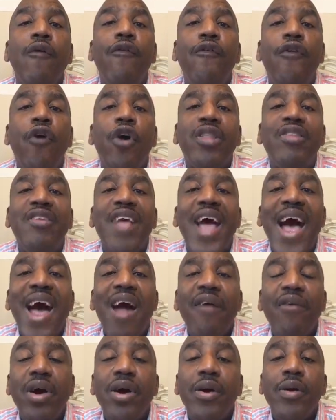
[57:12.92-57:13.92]
for
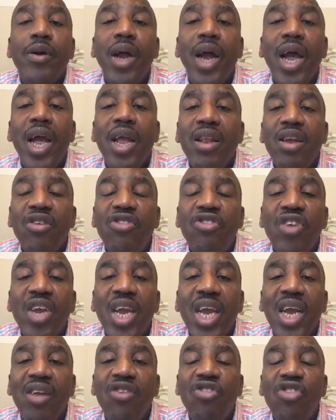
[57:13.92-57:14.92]
Tara and the
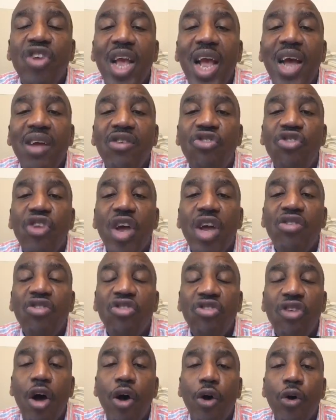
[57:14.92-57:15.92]
seed she has just
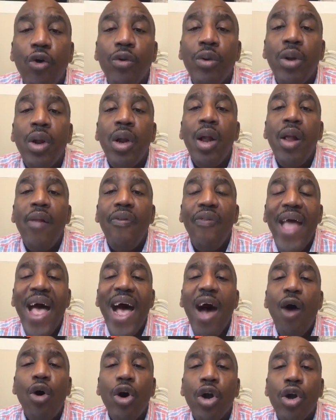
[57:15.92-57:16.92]
sown.
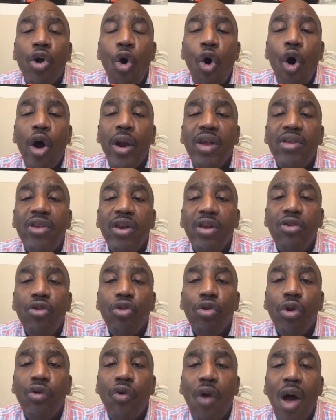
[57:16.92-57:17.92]
Now, according to
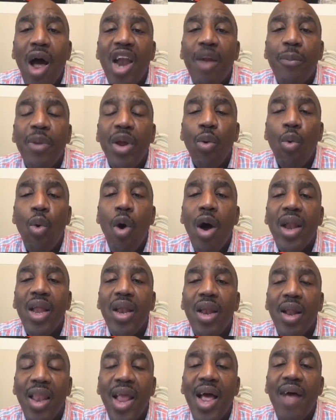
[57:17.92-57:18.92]
Deuteronomy 1 and
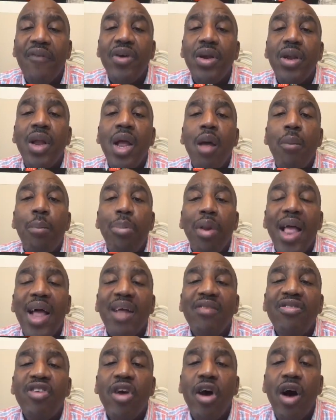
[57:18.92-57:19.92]
11,
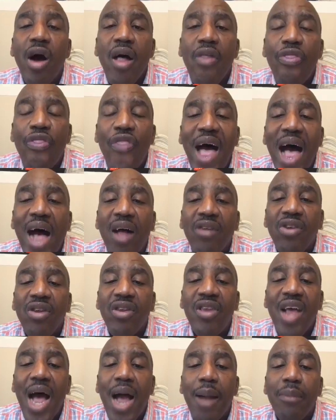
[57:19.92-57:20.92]
bless her a thousand
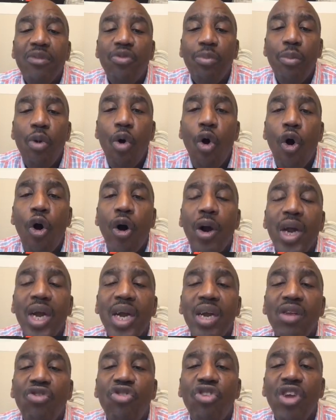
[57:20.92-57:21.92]
times more
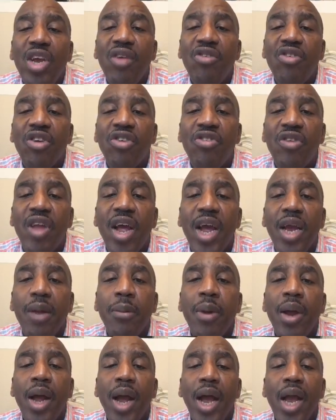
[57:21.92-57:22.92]
in Jesus' name.
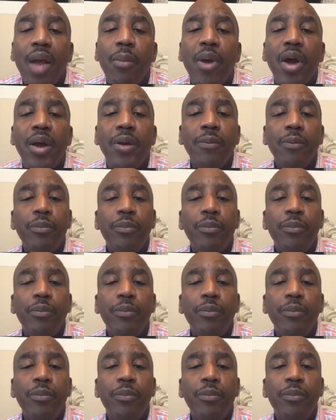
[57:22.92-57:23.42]
Amen.